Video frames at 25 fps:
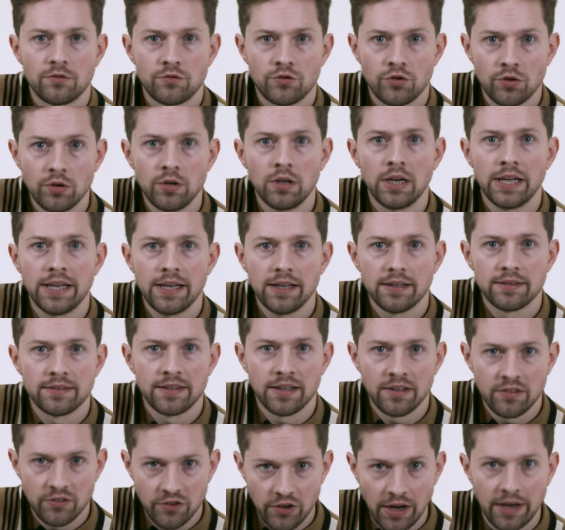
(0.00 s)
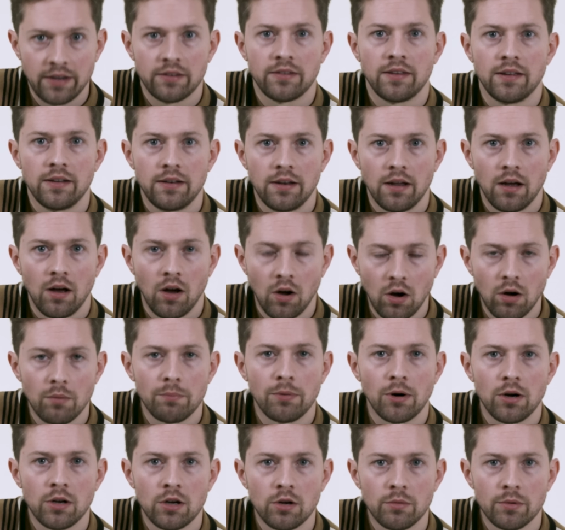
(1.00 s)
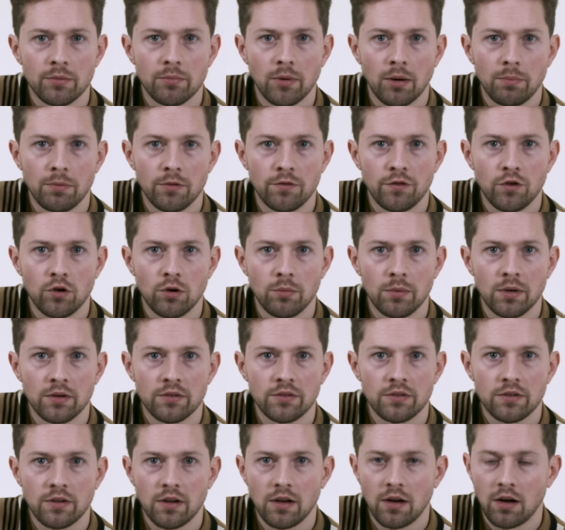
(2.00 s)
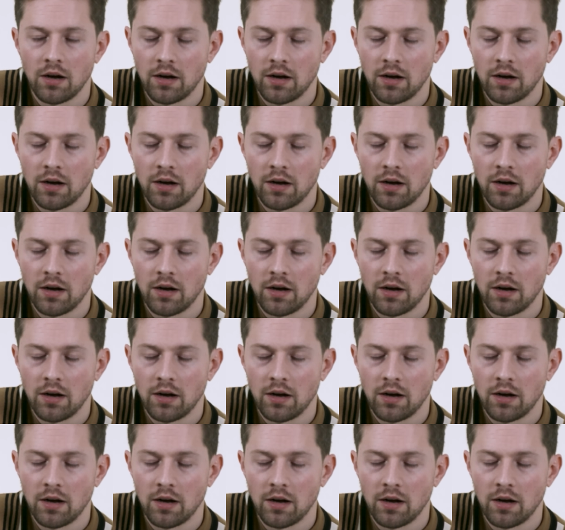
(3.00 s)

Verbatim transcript: Truly dejected, heartbroken with my performance.